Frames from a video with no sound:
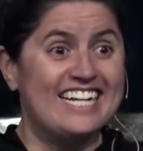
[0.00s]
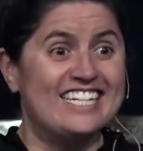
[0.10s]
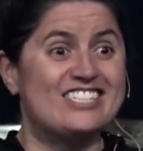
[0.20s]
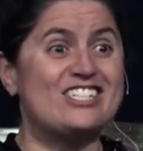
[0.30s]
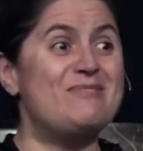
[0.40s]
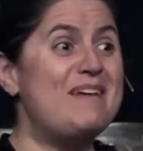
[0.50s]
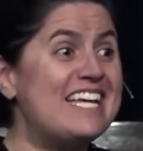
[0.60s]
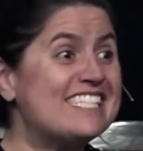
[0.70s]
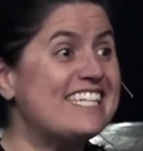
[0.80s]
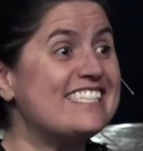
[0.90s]
She
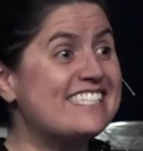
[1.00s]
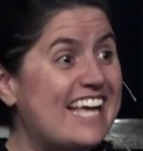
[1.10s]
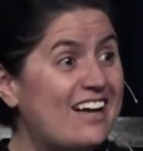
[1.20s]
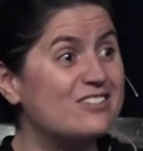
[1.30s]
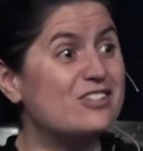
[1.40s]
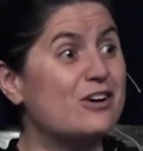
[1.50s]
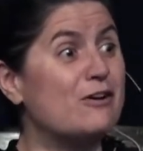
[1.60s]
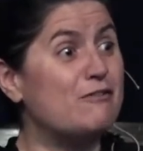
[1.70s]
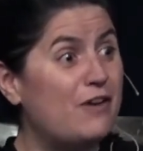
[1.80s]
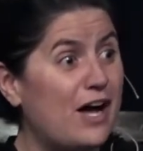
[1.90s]
makes it sound to her
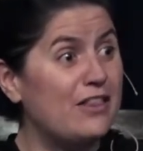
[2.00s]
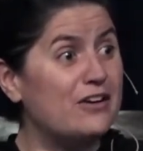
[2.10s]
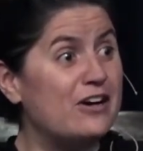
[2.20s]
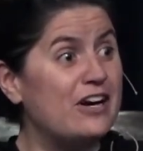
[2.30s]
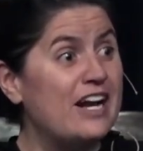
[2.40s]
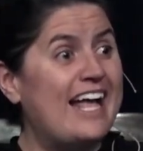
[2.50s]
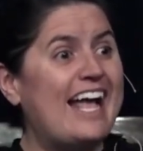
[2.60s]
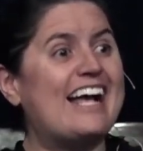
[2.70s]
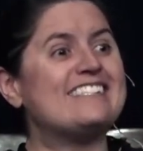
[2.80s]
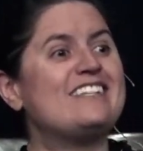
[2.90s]
father
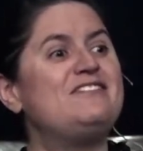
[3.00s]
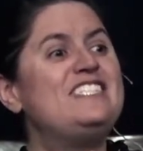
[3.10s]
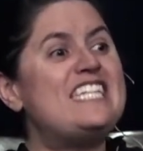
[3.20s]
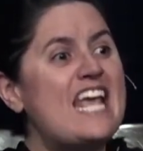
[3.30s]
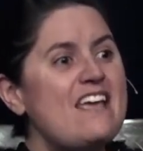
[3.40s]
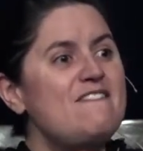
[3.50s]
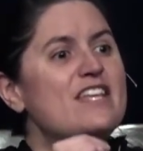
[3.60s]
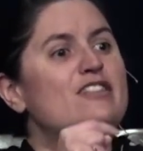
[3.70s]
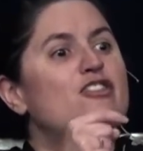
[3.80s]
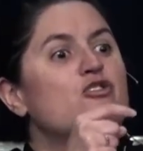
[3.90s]
as if
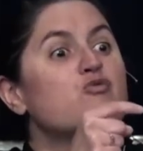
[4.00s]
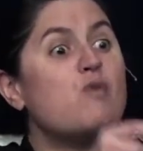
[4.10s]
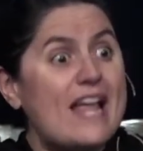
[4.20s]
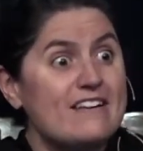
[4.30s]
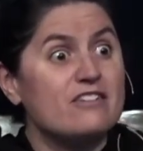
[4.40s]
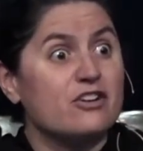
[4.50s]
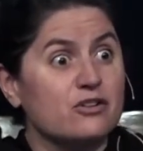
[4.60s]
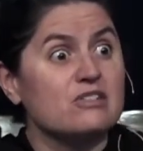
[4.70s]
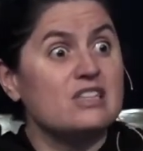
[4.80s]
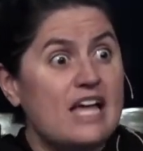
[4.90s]
David threatened her
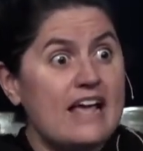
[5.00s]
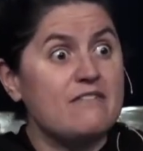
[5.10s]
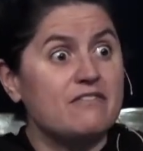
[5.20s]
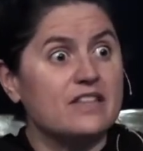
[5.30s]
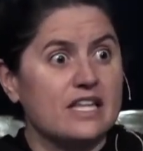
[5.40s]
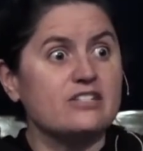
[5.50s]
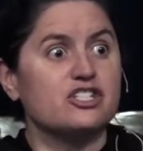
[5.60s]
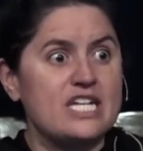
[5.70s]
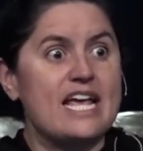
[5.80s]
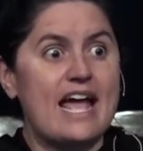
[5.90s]
life unless
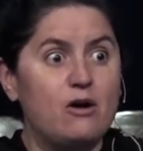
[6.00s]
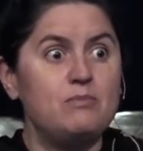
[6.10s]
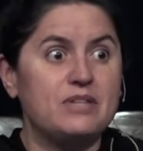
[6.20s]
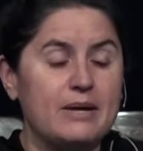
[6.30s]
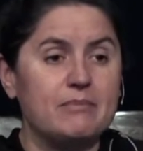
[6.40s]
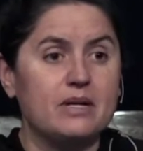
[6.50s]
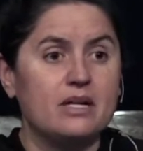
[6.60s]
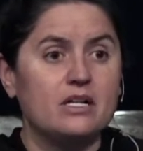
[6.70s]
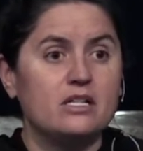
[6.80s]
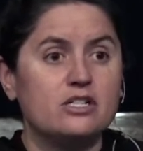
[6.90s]
she helped him.
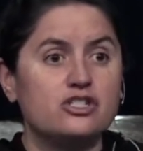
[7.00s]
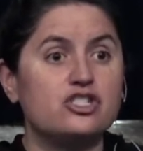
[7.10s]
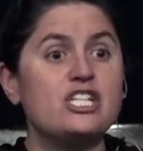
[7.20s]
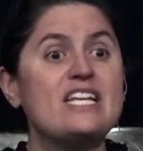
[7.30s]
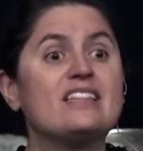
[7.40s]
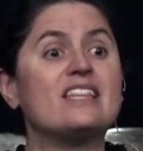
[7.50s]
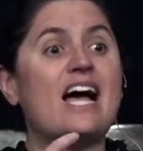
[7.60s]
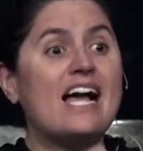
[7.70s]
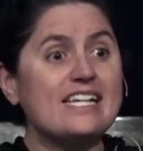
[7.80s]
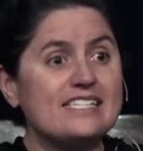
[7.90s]
She
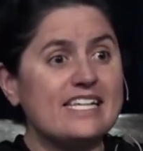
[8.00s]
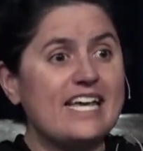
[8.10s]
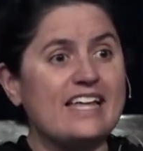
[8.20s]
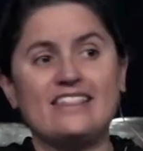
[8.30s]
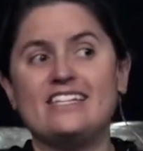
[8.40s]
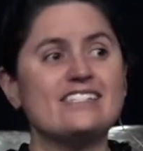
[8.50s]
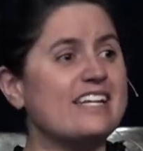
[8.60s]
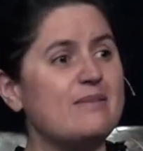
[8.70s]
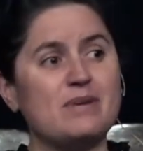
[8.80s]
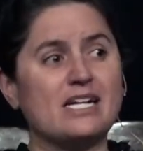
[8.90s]
lies again, this
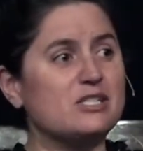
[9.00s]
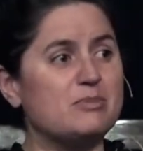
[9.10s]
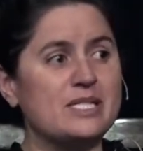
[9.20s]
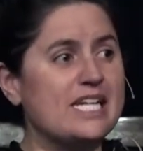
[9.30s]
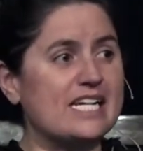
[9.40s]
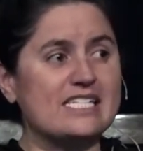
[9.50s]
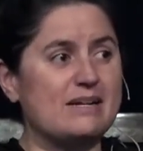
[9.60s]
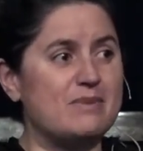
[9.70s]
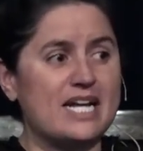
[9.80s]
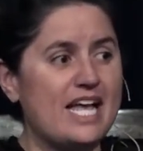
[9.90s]
time not to protect
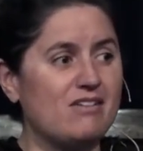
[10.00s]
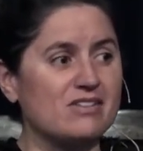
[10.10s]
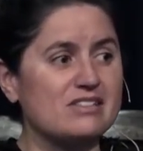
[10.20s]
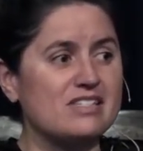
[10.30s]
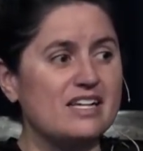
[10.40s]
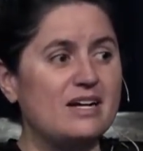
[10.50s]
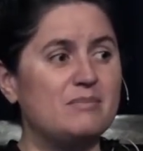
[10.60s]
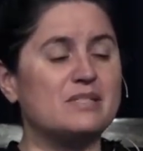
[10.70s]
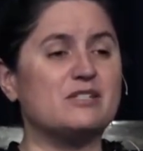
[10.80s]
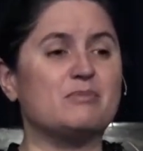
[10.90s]
someone else,
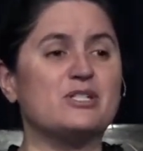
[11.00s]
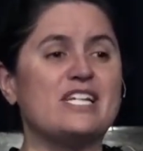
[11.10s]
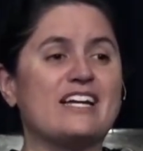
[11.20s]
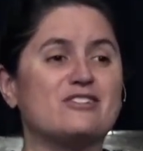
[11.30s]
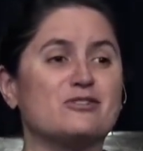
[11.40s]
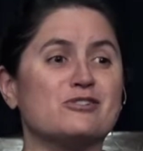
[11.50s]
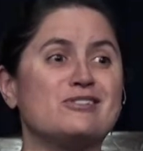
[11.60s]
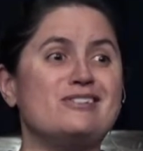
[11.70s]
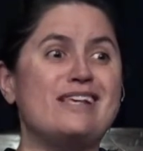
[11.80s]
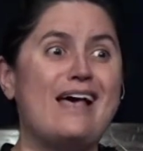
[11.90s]
but to protect
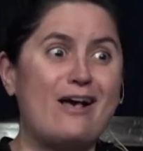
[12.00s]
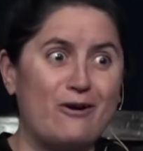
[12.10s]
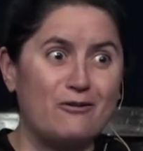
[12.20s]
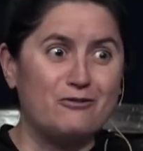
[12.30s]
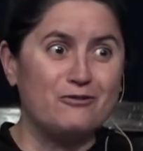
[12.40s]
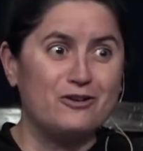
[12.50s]
herself.